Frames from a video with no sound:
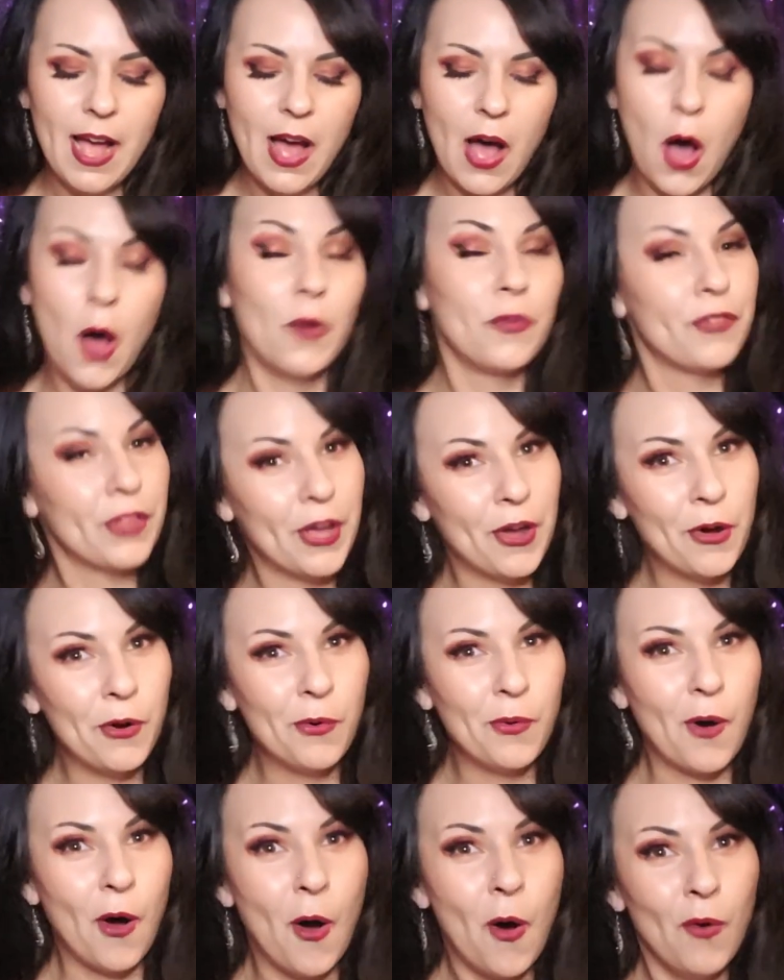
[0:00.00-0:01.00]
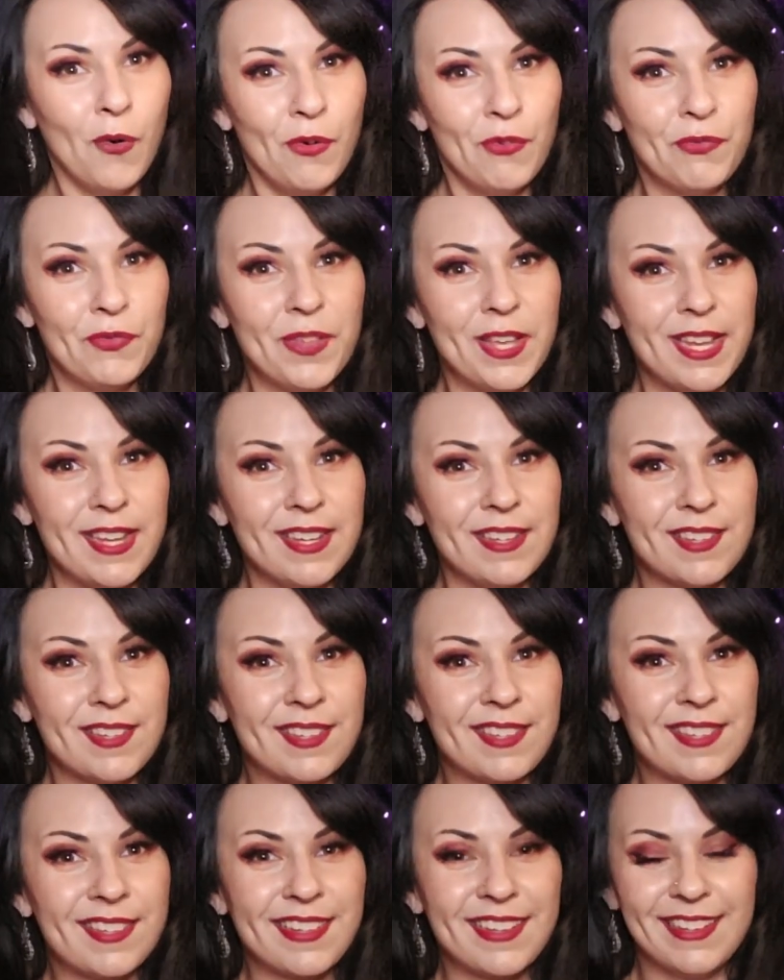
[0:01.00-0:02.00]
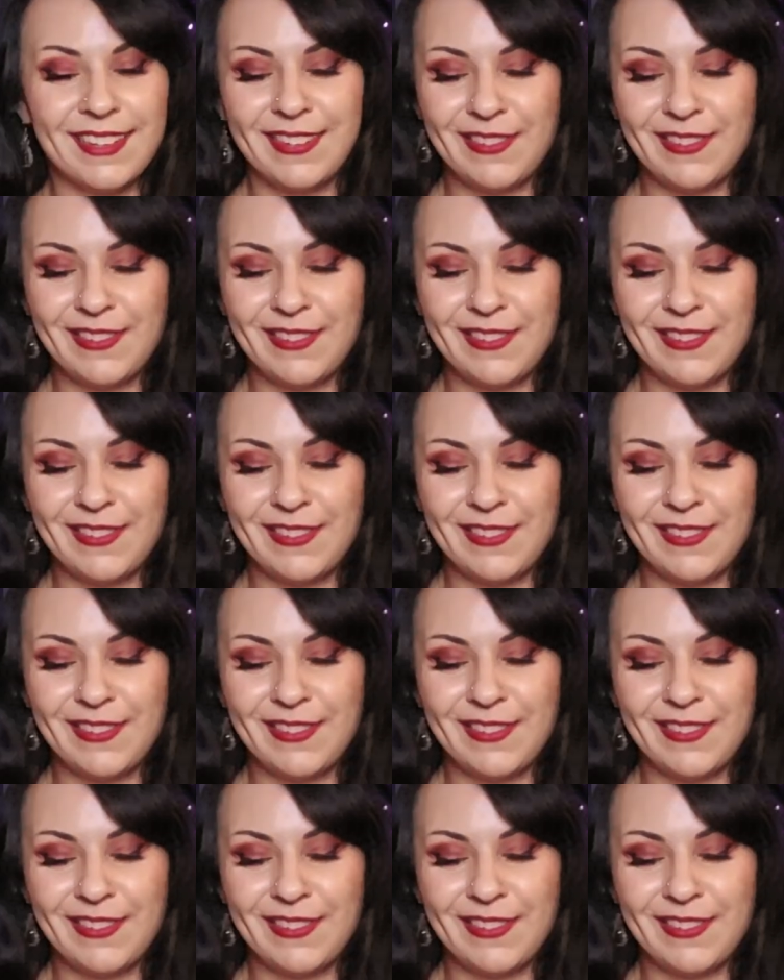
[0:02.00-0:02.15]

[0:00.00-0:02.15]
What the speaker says: Although all of these